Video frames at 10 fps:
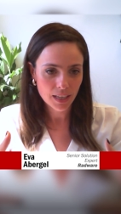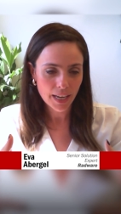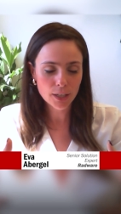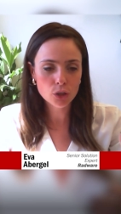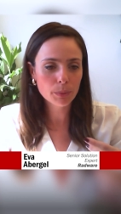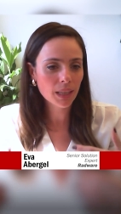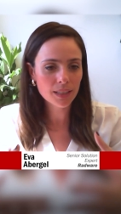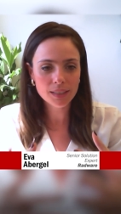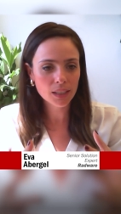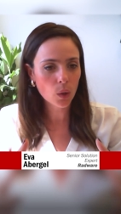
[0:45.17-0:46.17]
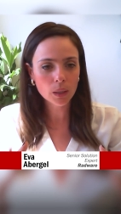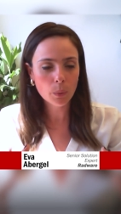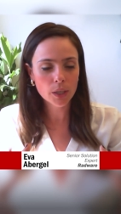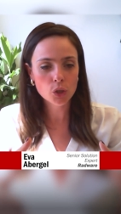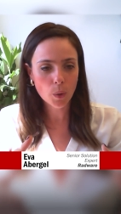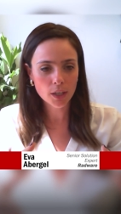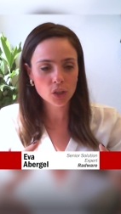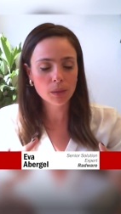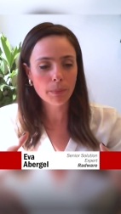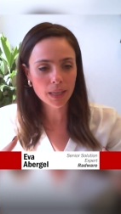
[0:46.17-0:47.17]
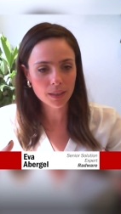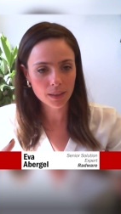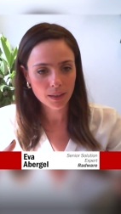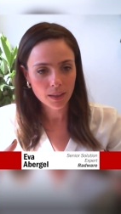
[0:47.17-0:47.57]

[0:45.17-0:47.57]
And to me, that's the only way to actually make it